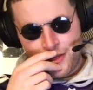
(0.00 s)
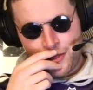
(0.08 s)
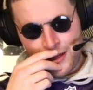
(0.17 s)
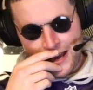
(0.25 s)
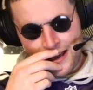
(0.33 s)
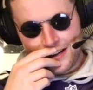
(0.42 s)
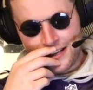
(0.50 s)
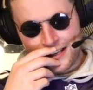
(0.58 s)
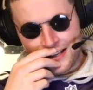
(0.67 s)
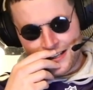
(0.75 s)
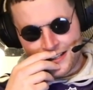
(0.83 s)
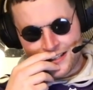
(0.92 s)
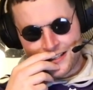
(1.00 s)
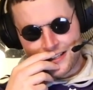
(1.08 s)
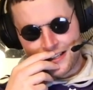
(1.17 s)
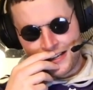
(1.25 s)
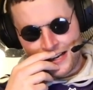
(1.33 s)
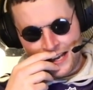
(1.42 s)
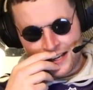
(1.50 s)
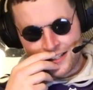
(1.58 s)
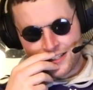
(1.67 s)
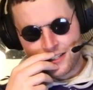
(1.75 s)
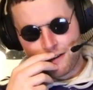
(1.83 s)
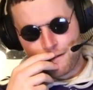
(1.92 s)
that is
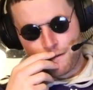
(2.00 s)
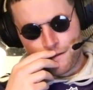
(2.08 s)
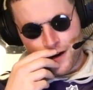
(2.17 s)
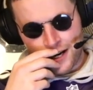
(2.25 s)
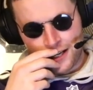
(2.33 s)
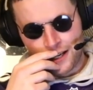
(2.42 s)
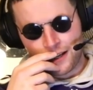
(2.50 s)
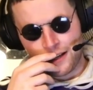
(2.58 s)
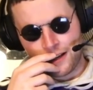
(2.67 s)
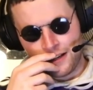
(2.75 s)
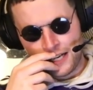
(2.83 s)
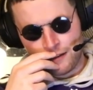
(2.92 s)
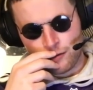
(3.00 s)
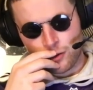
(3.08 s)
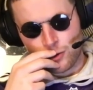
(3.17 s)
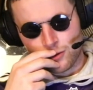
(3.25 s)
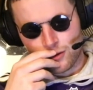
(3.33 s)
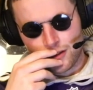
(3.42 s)
next fucking level.